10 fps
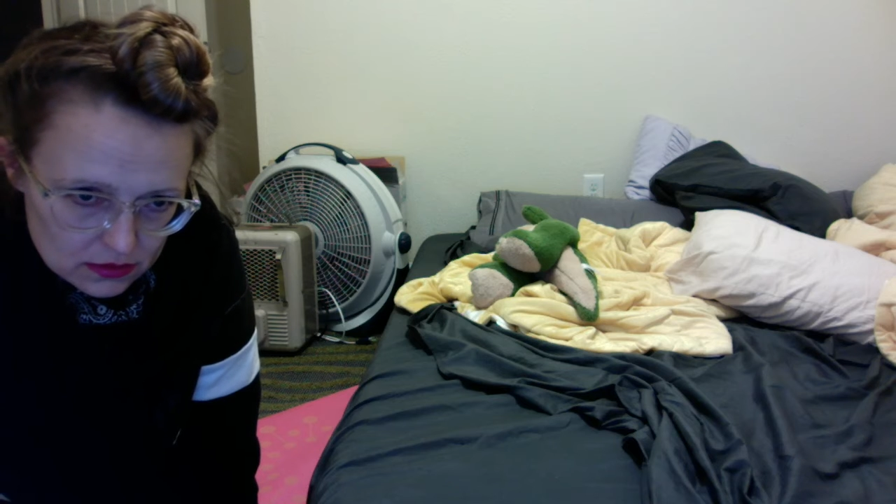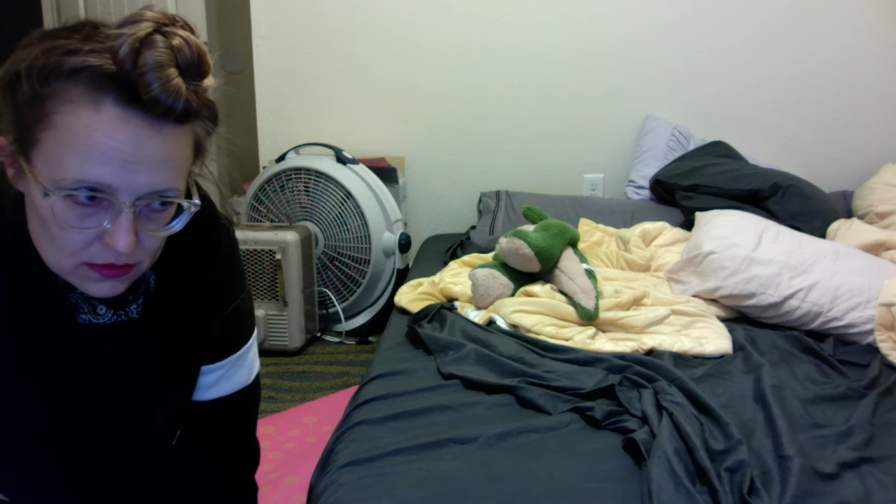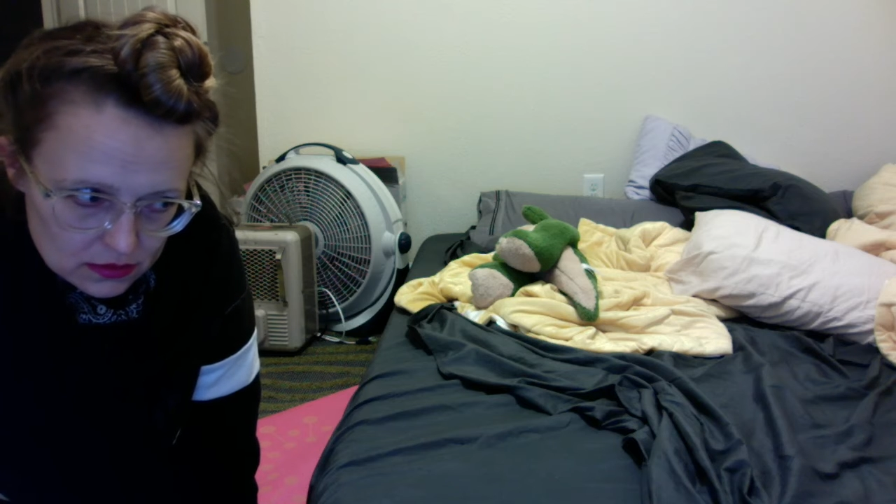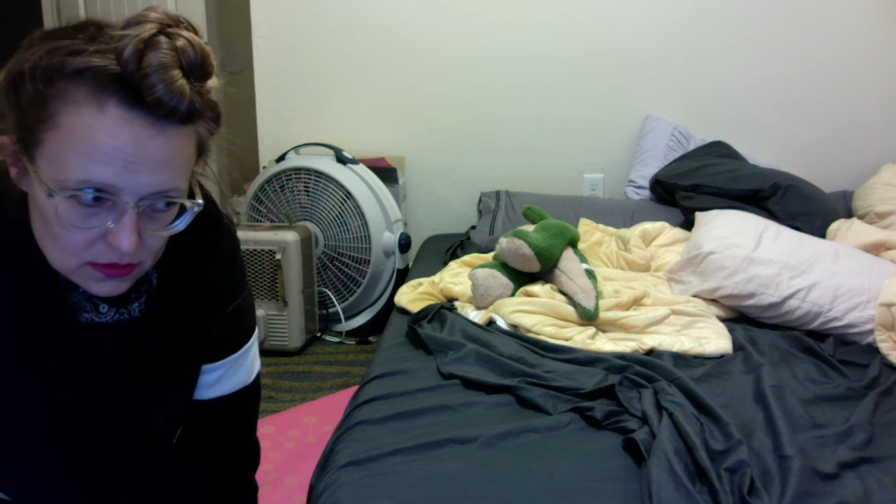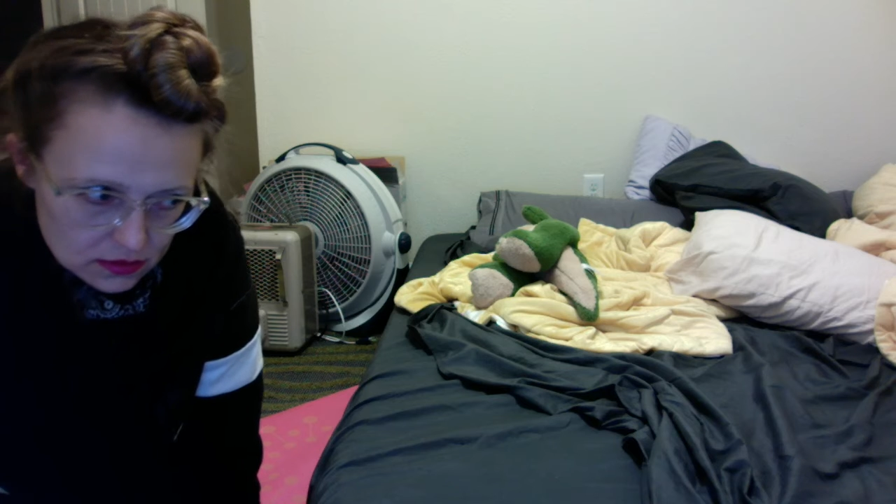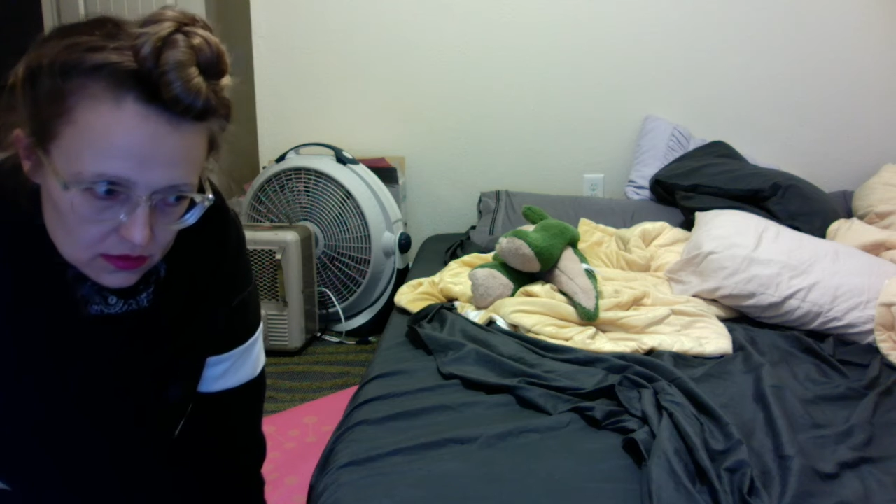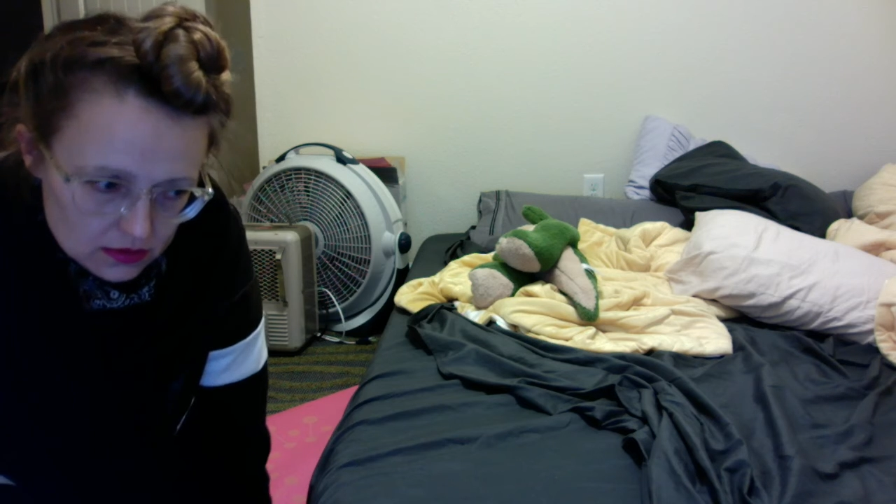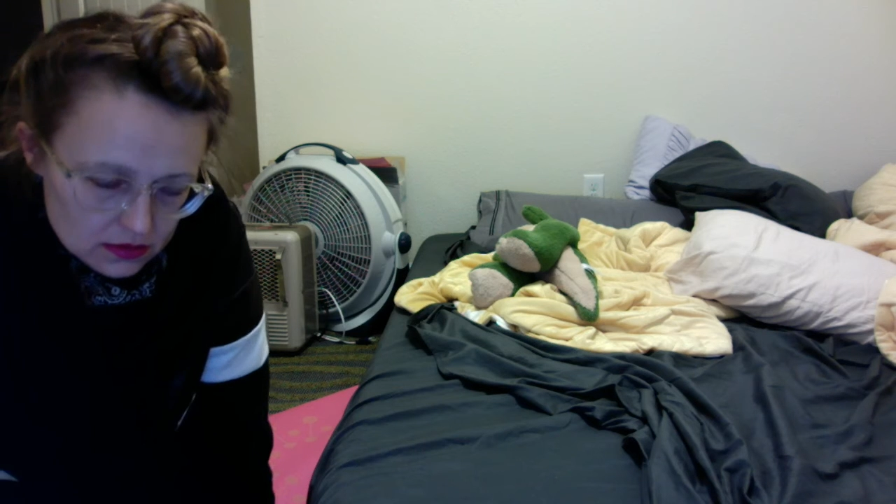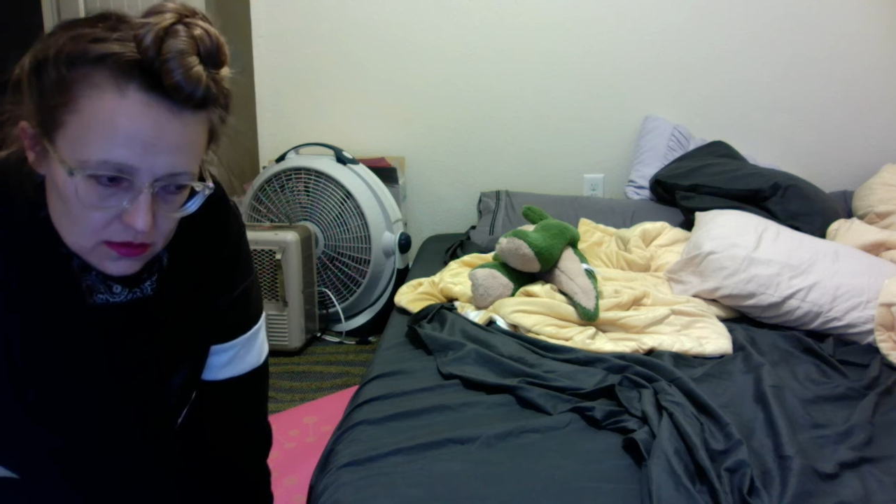and